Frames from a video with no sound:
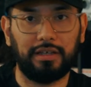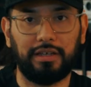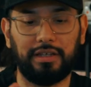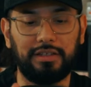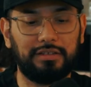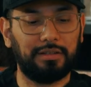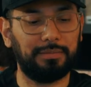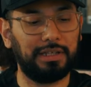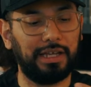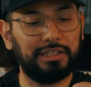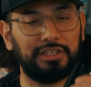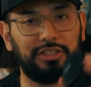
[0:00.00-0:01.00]
And it's something
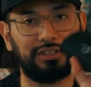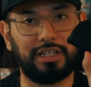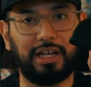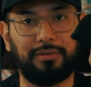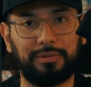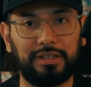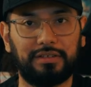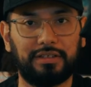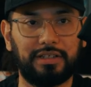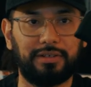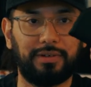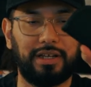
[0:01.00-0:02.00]
I just got
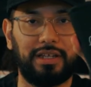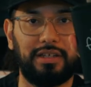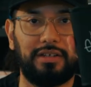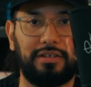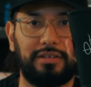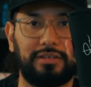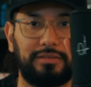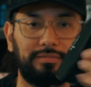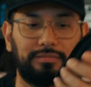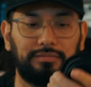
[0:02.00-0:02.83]
recently right here.